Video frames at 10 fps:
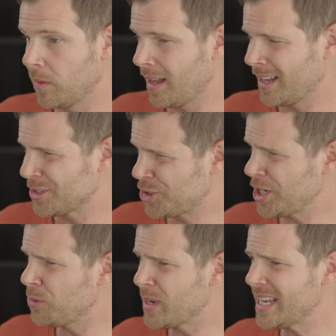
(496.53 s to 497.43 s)
Uh,
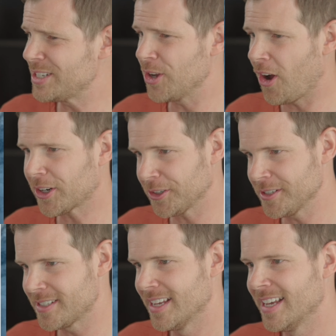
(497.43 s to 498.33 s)
G. Wee
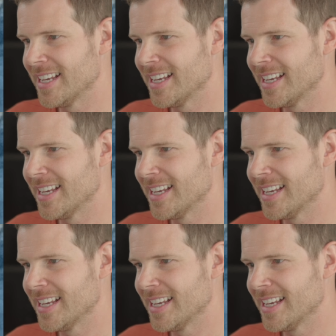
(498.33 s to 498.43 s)
Donkers